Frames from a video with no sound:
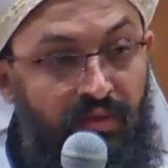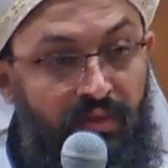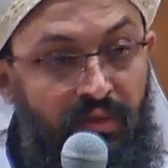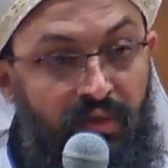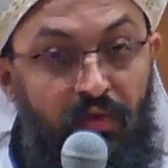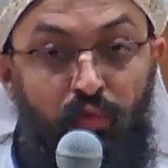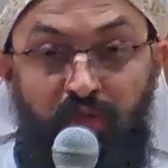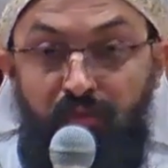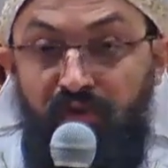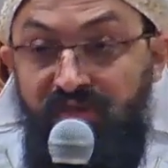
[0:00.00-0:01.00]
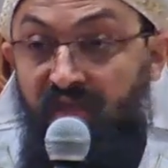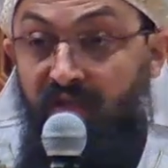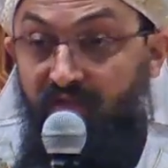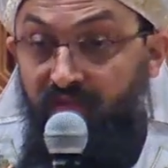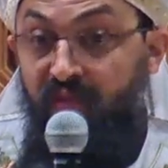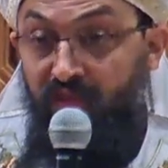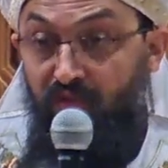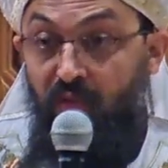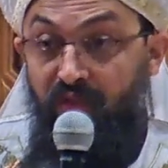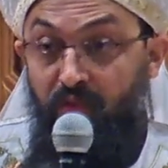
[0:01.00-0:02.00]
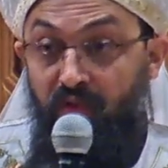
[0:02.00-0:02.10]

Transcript: including myself, they know their